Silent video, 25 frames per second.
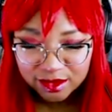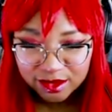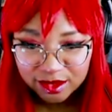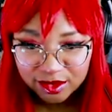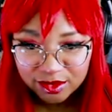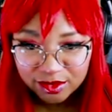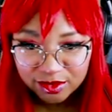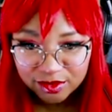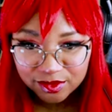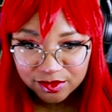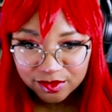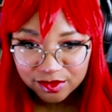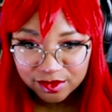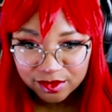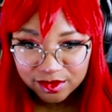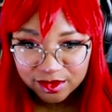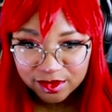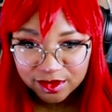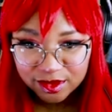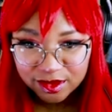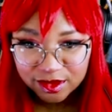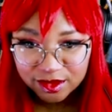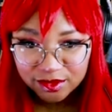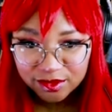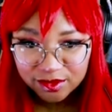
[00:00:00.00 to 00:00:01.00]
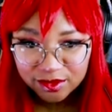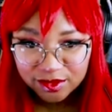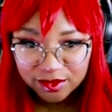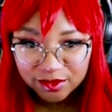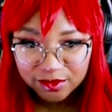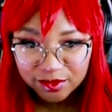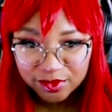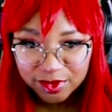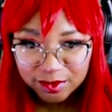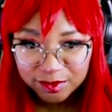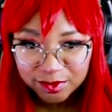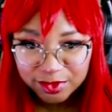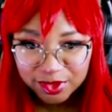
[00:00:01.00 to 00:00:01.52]
I don't know
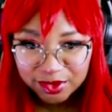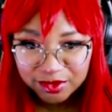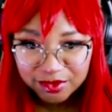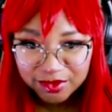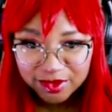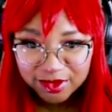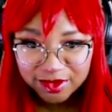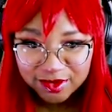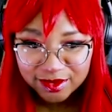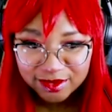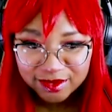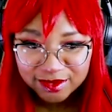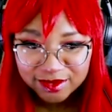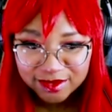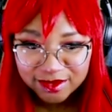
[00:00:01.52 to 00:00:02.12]
where I'm going.